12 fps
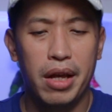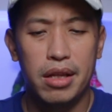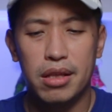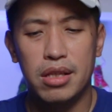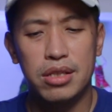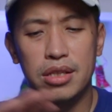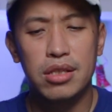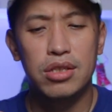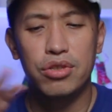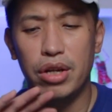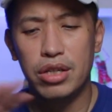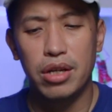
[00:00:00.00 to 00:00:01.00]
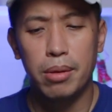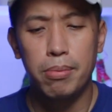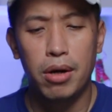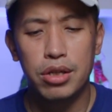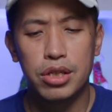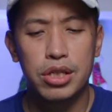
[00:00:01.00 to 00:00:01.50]
and it doesn't stretch that
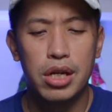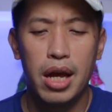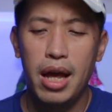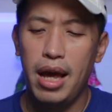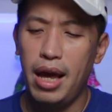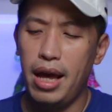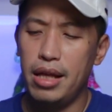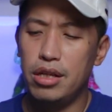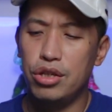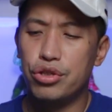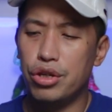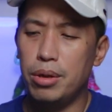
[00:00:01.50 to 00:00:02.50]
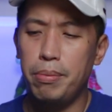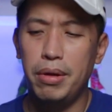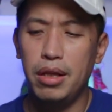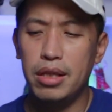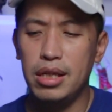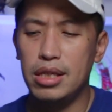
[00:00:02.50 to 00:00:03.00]
much, and the
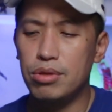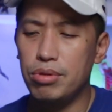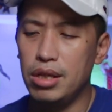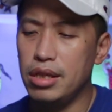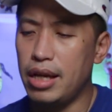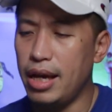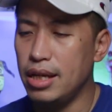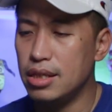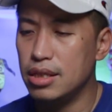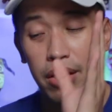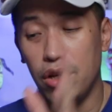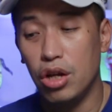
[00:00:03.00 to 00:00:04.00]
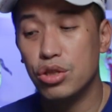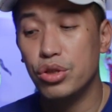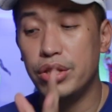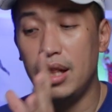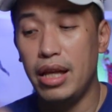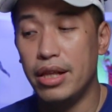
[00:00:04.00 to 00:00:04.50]
durability is really nice, and also
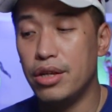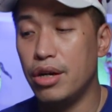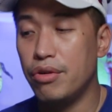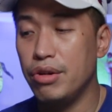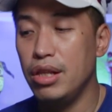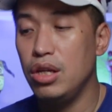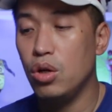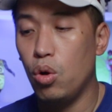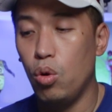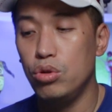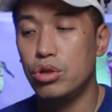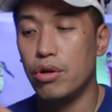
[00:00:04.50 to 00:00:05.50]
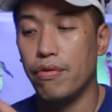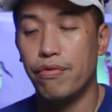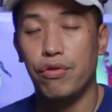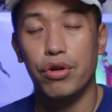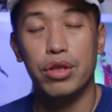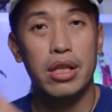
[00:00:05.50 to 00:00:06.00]
the leather really holds your
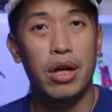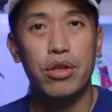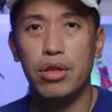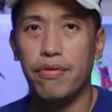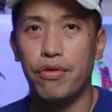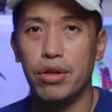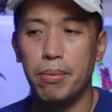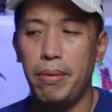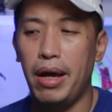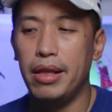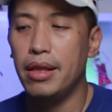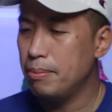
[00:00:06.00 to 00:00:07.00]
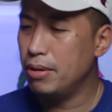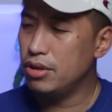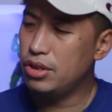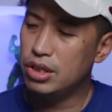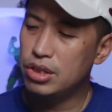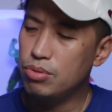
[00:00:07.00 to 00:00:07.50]
foot down to the footbed.
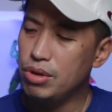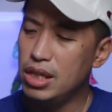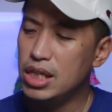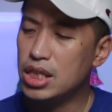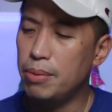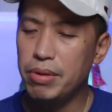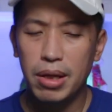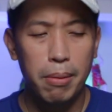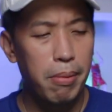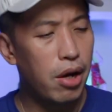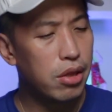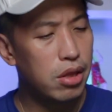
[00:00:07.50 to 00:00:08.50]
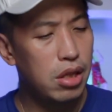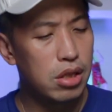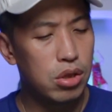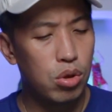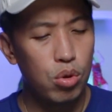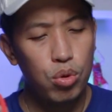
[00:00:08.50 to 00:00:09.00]
But there's really something about
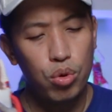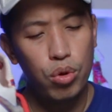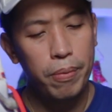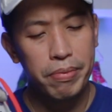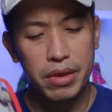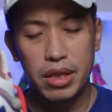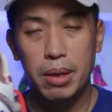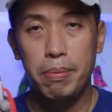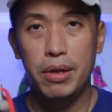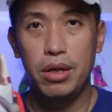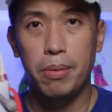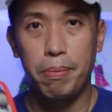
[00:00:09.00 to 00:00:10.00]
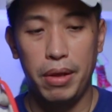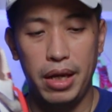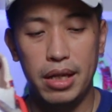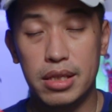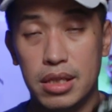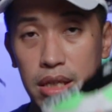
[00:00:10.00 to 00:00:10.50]
these two TPU
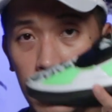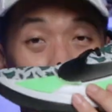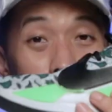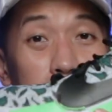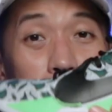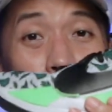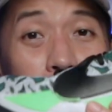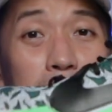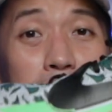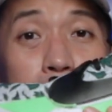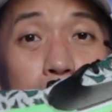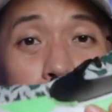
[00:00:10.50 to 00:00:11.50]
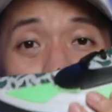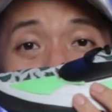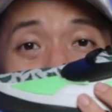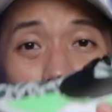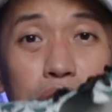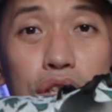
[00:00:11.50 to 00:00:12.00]
plates because it really gives you that
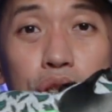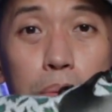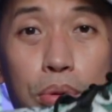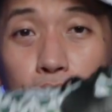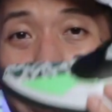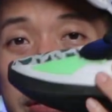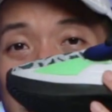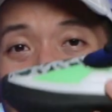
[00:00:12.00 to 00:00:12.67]
lateral support